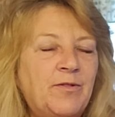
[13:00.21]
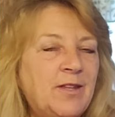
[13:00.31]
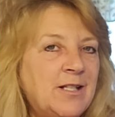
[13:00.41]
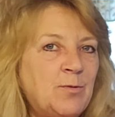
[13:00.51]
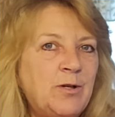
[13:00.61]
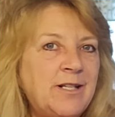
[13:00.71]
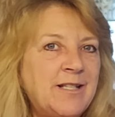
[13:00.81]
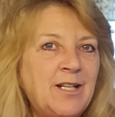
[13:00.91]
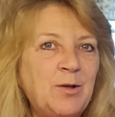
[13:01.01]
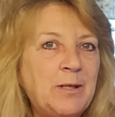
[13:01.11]
this one
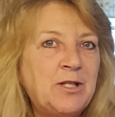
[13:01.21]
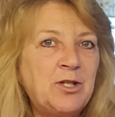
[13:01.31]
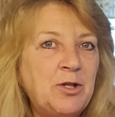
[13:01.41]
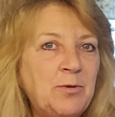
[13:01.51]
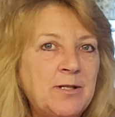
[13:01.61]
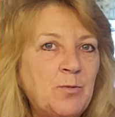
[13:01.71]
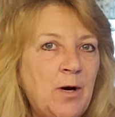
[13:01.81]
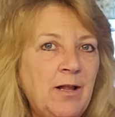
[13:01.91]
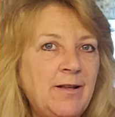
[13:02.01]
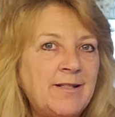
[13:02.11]
isn't going to do as
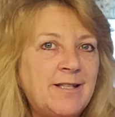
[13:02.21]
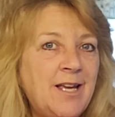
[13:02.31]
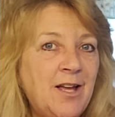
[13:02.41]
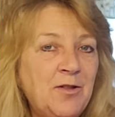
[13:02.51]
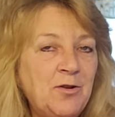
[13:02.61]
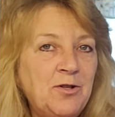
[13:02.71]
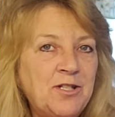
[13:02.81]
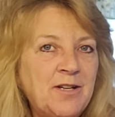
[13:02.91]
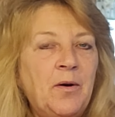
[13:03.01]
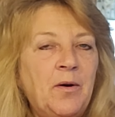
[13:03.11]
well as the
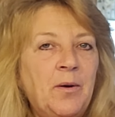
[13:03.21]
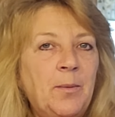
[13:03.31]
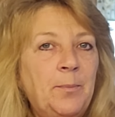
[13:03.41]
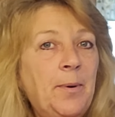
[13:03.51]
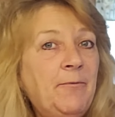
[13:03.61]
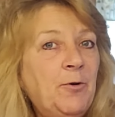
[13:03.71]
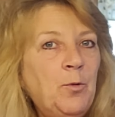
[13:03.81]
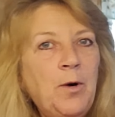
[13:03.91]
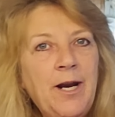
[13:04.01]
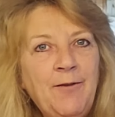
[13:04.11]
others. But for
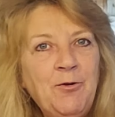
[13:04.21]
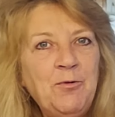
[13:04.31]
whatever